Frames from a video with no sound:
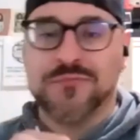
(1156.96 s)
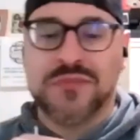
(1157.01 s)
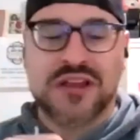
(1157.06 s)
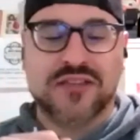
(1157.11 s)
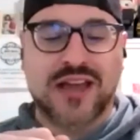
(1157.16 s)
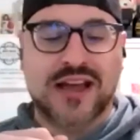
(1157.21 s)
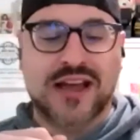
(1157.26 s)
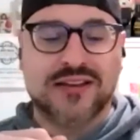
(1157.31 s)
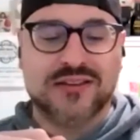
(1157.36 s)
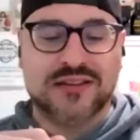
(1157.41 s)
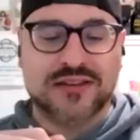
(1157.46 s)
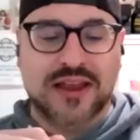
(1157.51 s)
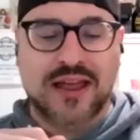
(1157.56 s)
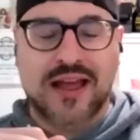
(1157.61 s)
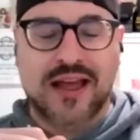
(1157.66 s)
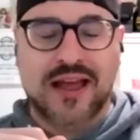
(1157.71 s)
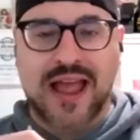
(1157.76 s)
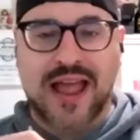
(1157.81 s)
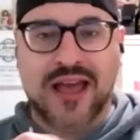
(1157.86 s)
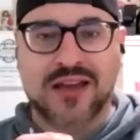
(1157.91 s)
pardon me, that
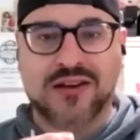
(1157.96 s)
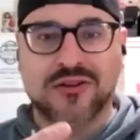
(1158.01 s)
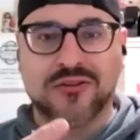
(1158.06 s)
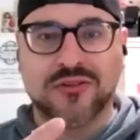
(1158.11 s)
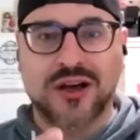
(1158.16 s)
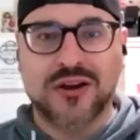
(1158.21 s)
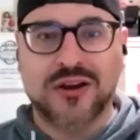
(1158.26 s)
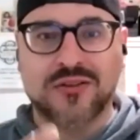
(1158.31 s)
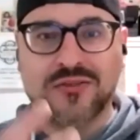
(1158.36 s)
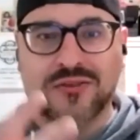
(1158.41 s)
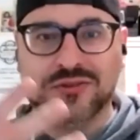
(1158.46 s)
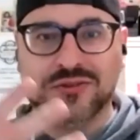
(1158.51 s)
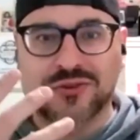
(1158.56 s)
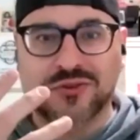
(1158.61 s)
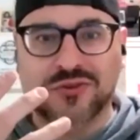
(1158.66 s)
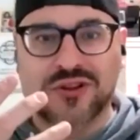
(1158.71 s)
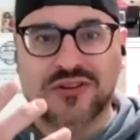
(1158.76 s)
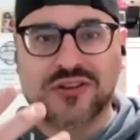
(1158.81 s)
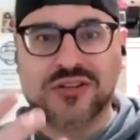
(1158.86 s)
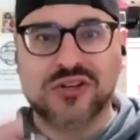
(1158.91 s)
uh, had a lot of those
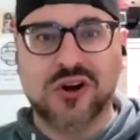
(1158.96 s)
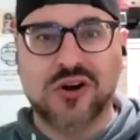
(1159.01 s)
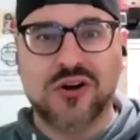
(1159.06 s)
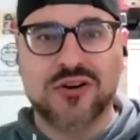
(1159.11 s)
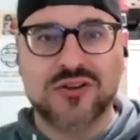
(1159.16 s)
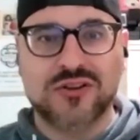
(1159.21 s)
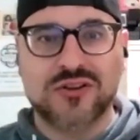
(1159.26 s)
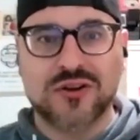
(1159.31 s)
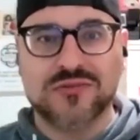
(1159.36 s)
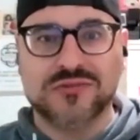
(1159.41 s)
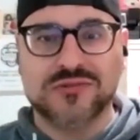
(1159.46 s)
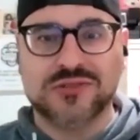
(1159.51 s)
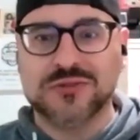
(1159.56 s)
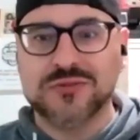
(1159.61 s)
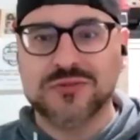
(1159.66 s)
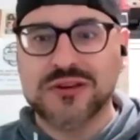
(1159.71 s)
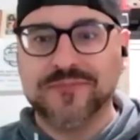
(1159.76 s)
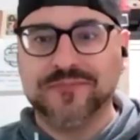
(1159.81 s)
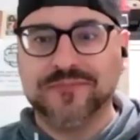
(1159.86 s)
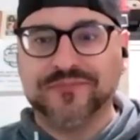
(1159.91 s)
sort of garden notes
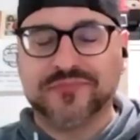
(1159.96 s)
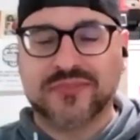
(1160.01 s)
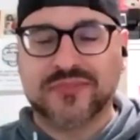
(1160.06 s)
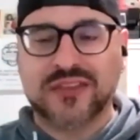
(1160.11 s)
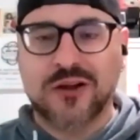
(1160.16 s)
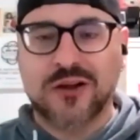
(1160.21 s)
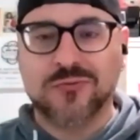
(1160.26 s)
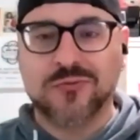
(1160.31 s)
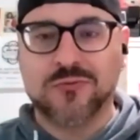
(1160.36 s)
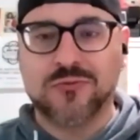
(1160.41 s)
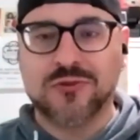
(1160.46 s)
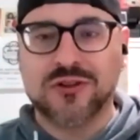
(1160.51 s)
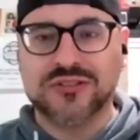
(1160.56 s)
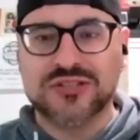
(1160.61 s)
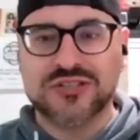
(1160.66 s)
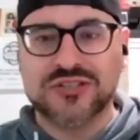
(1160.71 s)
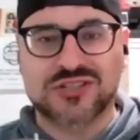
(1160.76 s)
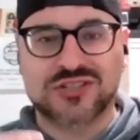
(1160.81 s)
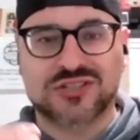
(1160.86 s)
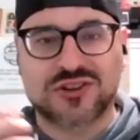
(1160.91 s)
to it that were
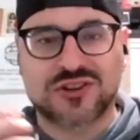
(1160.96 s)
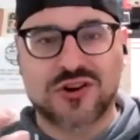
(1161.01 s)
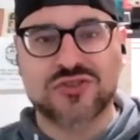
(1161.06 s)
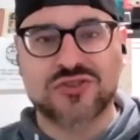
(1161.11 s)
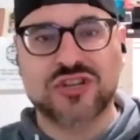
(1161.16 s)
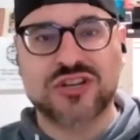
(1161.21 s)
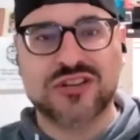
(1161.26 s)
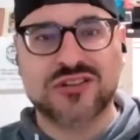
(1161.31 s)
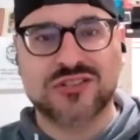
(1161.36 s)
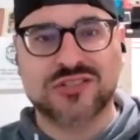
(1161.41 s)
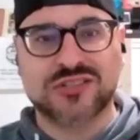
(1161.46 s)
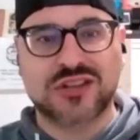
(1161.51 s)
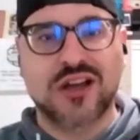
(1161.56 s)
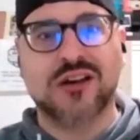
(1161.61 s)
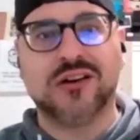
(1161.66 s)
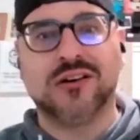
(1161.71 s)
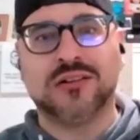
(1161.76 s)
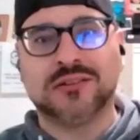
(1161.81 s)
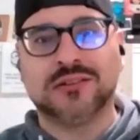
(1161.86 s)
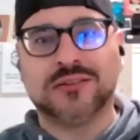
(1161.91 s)
really starchy in
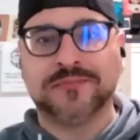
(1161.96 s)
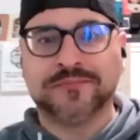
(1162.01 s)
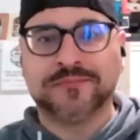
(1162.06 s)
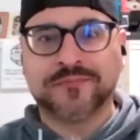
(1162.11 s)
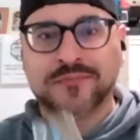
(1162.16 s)
style.